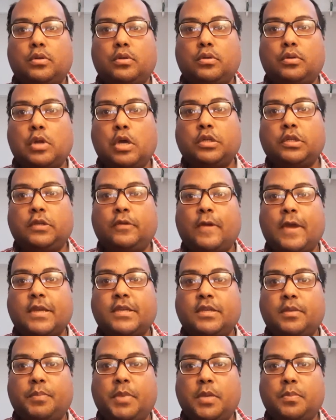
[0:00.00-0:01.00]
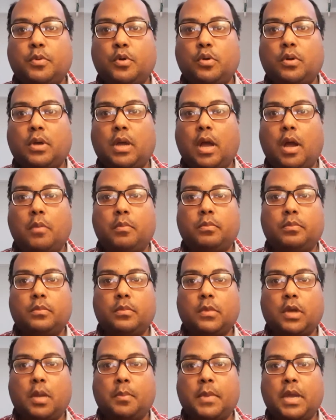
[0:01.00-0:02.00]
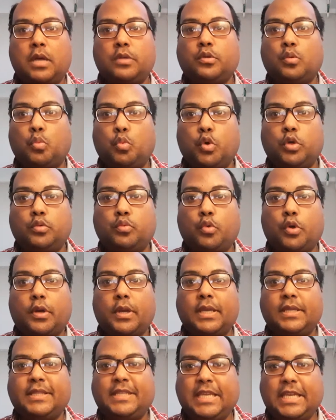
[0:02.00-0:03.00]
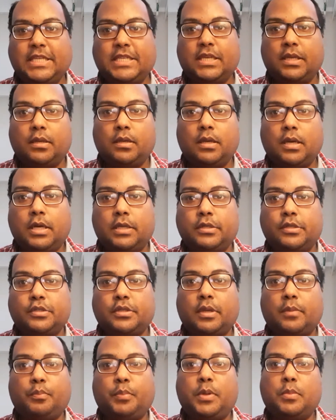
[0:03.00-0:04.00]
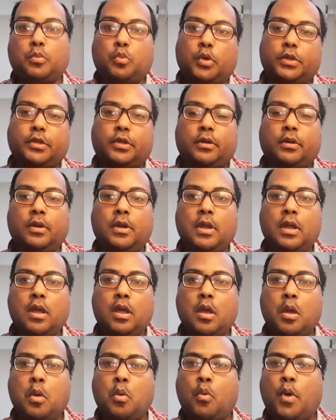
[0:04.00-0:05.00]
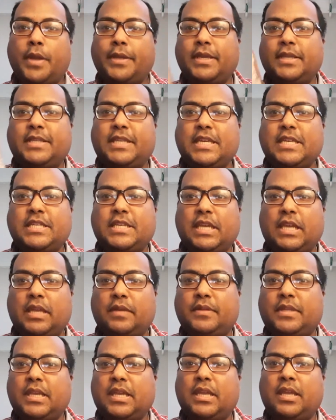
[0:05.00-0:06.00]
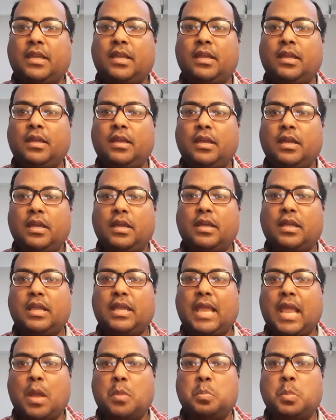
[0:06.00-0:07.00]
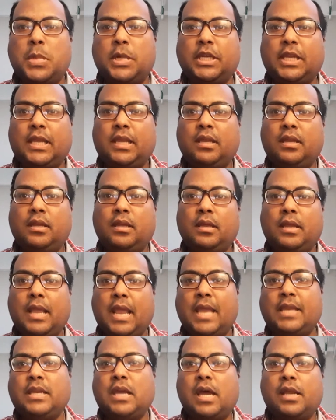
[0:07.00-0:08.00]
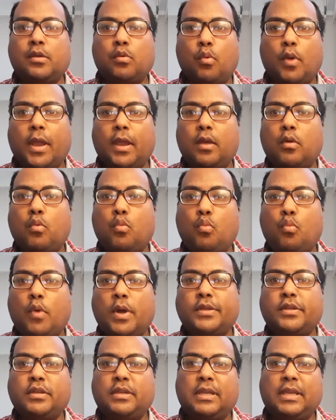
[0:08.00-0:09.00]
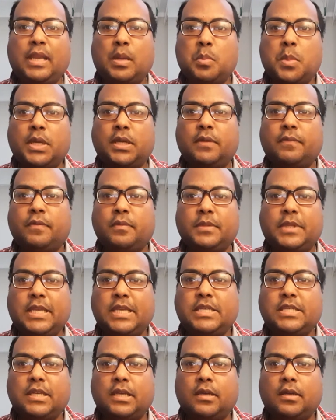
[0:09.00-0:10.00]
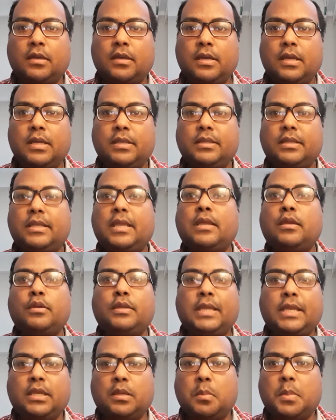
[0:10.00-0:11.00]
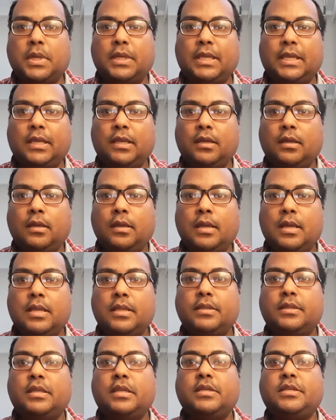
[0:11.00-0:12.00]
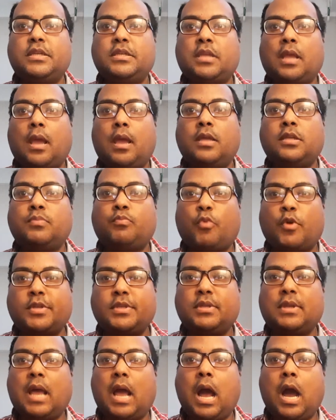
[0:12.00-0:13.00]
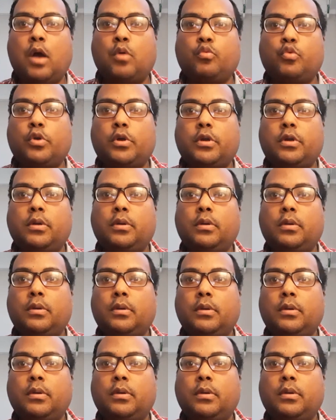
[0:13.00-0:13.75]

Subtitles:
law of attraction people coming out the woodwork and teaching others, and people wonder, why they're teaching if they could get money any other way? Why do they need money from teaching? They don't need the money. They're just expressing the outward